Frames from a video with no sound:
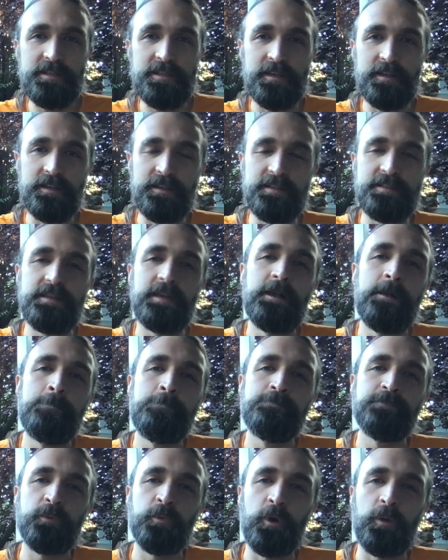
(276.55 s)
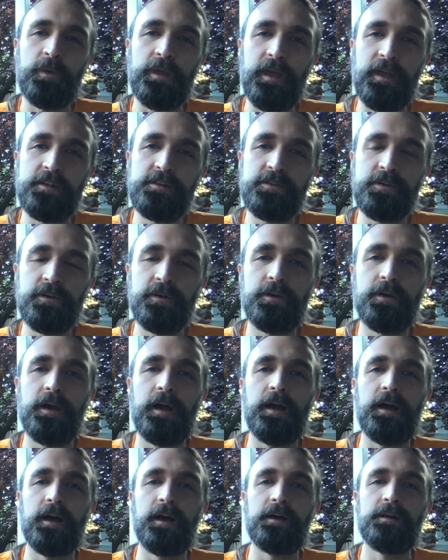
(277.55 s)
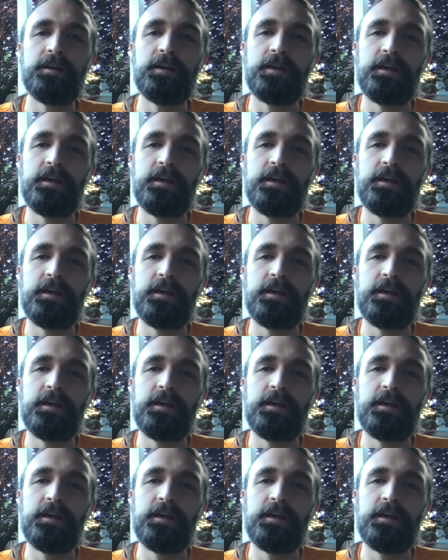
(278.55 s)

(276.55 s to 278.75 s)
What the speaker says: is where we enter